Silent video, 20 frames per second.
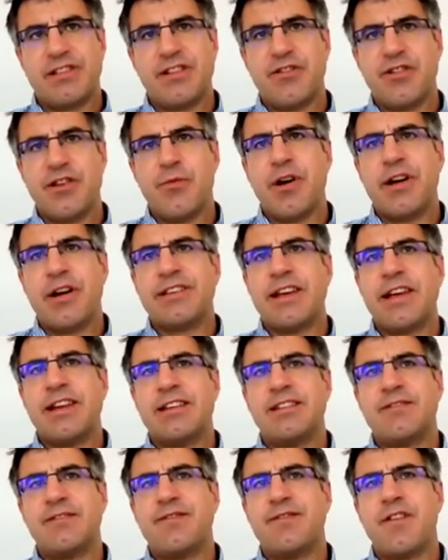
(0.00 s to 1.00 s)
So you
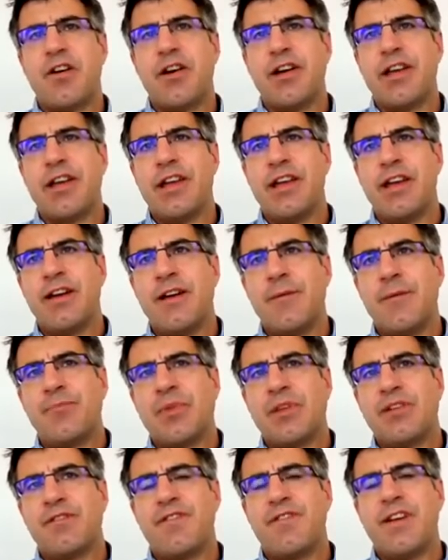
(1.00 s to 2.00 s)
identify
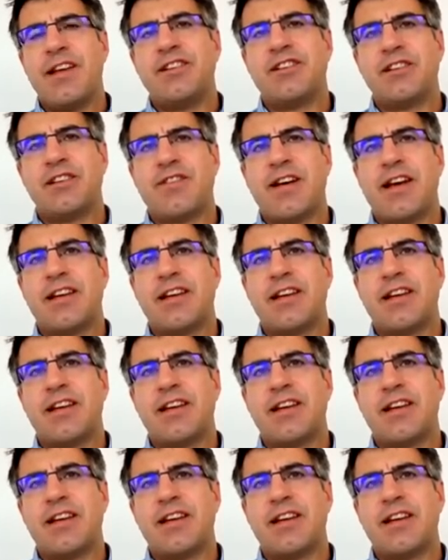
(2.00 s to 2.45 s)
features